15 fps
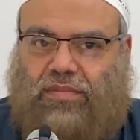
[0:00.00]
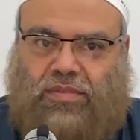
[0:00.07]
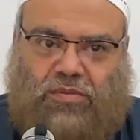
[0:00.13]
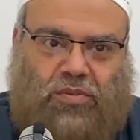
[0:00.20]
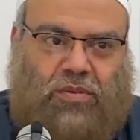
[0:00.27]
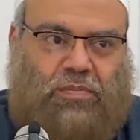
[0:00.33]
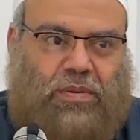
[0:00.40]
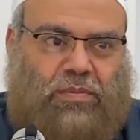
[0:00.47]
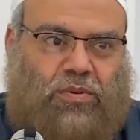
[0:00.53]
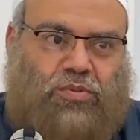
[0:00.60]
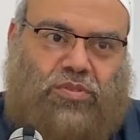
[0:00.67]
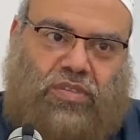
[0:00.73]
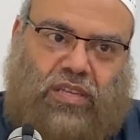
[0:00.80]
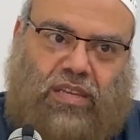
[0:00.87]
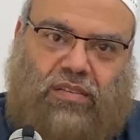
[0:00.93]
well, people
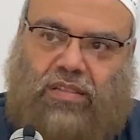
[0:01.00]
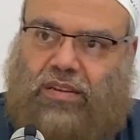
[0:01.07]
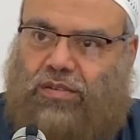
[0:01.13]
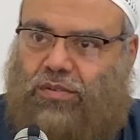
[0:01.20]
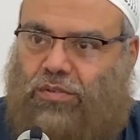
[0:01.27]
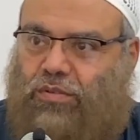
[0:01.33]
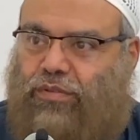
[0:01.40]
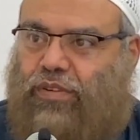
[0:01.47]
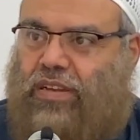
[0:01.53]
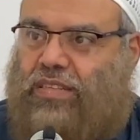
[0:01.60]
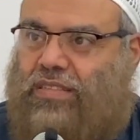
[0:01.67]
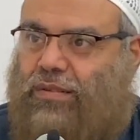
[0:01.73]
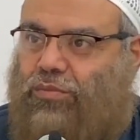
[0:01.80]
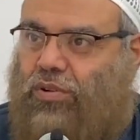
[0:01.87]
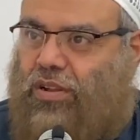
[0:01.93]
would say, then go
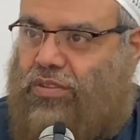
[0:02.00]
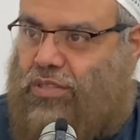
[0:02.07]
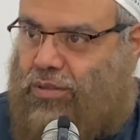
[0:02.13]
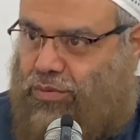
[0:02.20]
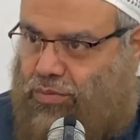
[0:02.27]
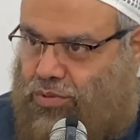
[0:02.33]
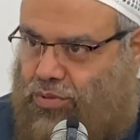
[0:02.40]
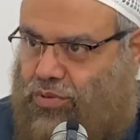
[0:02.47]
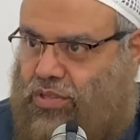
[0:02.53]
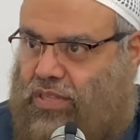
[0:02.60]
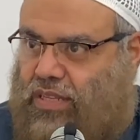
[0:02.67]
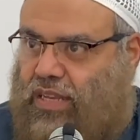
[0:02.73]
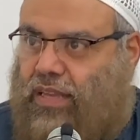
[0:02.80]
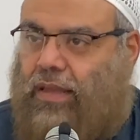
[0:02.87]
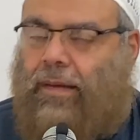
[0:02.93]
find somewhere else to
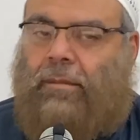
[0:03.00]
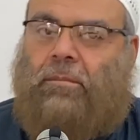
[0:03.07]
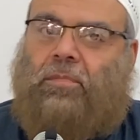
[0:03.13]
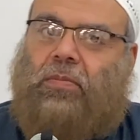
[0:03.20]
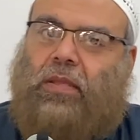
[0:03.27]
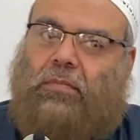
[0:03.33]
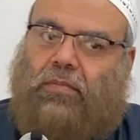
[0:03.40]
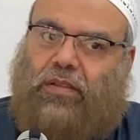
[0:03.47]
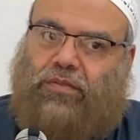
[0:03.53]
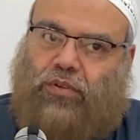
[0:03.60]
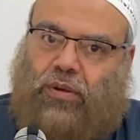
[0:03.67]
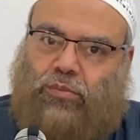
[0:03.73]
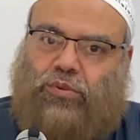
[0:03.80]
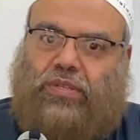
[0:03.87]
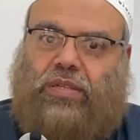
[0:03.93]
stay. But
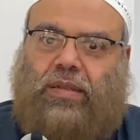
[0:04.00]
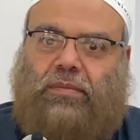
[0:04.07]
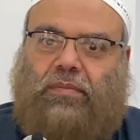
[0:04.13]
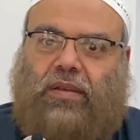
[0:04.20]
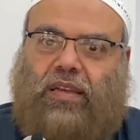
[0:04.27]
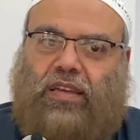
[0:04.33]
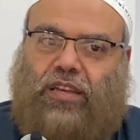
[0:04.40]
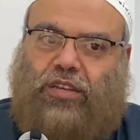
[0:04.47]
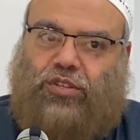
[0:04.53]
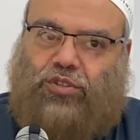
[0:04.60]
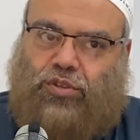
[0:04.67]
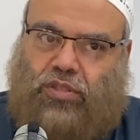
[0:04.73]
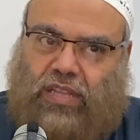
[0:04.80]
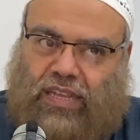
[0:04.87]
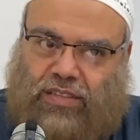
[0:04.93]
for a Muslim, he
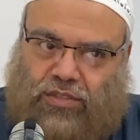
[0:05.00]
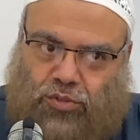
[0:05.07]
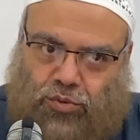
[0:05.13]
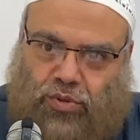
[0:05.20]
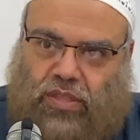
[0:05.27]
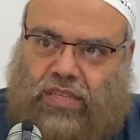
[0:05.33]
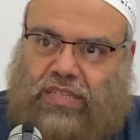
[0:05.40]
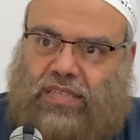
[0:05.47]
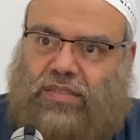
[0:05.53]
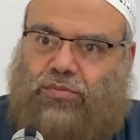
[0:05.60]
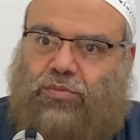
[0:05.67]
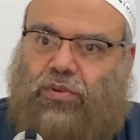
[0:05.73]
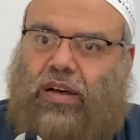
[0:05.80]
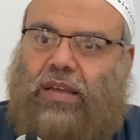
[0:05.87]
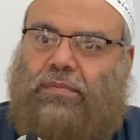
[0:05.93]
should not do
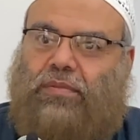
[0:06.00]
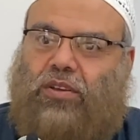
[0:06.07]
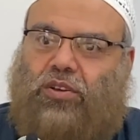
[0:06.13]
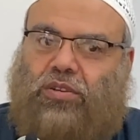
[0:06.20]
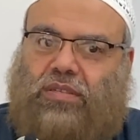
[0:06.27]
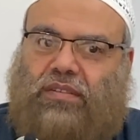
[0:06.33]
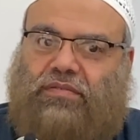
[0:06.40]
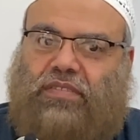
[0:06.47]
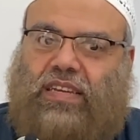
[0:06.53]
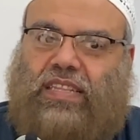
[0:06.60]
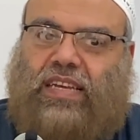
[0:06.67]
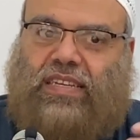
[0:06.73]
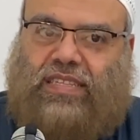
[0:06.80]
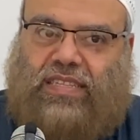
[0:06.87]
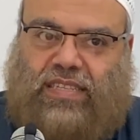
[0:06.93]
this. Why? Because if he
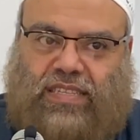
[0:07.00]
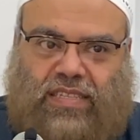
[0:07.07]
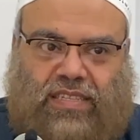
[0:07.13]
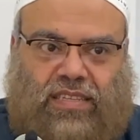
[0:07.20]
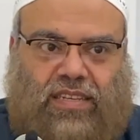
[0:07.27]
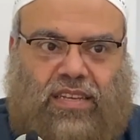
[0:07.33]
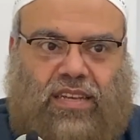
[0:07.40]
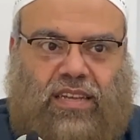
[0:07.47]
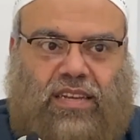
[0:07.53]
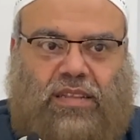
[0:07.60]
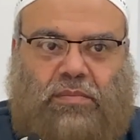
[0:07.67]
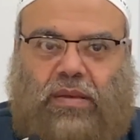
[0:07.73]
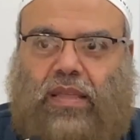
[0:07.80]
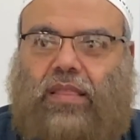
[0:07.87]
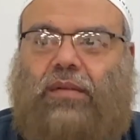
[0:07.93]
does this, and
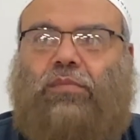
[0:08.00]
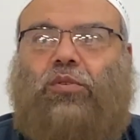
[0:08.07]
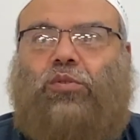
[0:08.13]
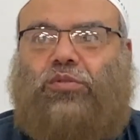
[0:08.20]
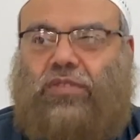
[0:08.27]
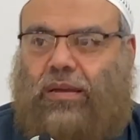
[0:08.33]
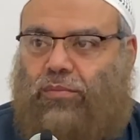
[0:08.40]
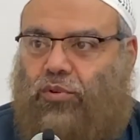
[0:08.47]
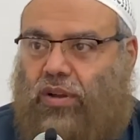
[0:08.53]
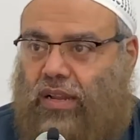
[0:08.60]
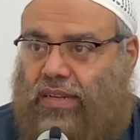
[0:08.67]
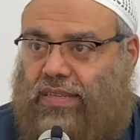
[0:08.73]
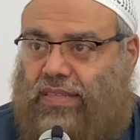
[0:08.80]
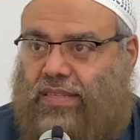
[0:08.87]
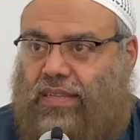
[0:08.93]
he make them go somewhere
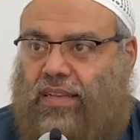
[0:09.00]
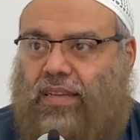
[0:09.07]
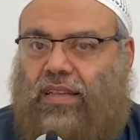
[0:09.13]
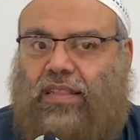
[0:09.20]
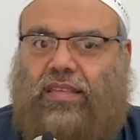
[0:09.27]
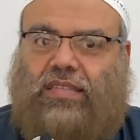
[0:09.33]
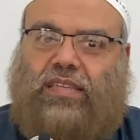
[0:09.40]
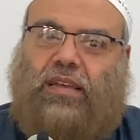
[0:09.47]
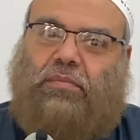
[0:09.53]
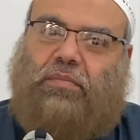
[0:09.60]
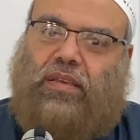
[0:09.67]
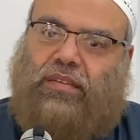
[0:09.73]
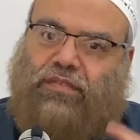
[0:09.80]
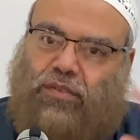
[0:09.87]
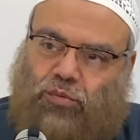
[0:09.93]
else, this can
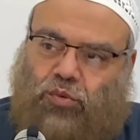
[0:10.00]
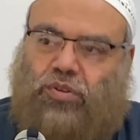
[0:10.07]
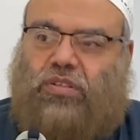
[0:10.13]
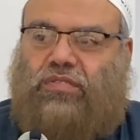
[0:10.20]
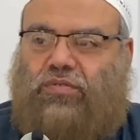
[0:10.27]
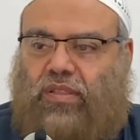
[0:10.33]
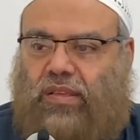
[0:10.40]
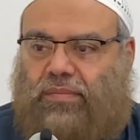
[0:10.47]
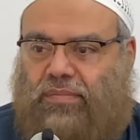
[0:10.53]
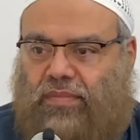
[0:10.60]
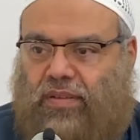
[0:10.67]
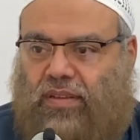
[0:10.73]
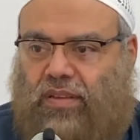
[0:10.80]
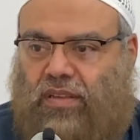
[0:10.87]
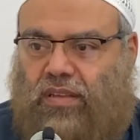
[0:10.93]
be even worse for them.
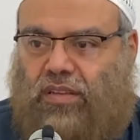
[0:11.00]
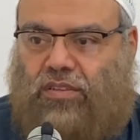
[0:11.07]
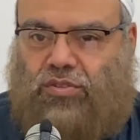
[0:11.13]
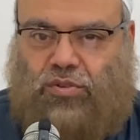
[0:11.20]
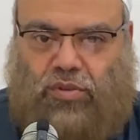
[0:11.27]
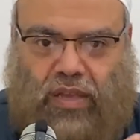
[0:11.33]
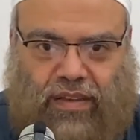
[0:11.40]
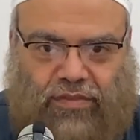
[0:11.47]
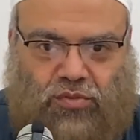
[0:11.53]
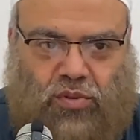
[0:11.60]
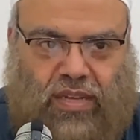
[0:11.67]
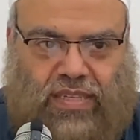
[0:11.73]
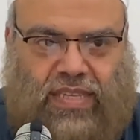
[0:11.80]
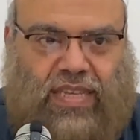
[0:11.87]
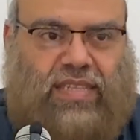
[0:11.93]
So you have
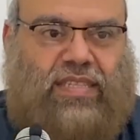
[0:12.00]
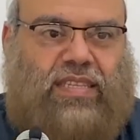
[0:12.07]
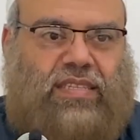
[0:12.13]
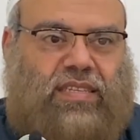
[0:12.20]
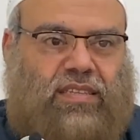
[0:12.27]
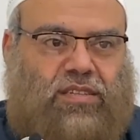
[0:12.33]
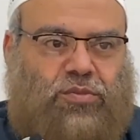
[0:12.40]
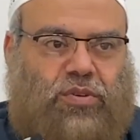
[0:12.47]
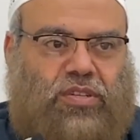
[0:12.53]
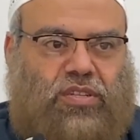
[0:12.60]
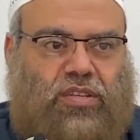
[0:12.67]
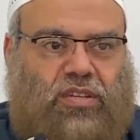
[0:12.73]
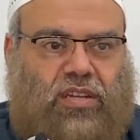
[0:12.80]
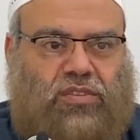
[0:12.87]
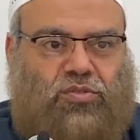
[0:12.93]
to assess the
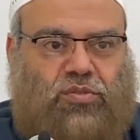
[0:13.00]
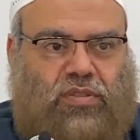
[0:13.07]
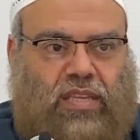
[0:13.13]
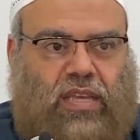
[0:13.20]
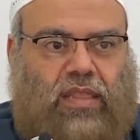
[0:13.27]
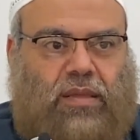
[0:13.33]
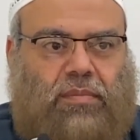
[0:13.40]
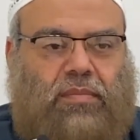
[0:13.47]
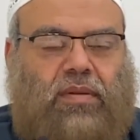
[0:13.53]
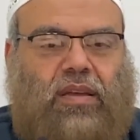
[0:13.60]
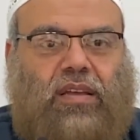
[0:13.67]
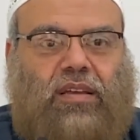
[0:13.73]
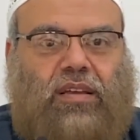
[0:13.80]
situation, not to take them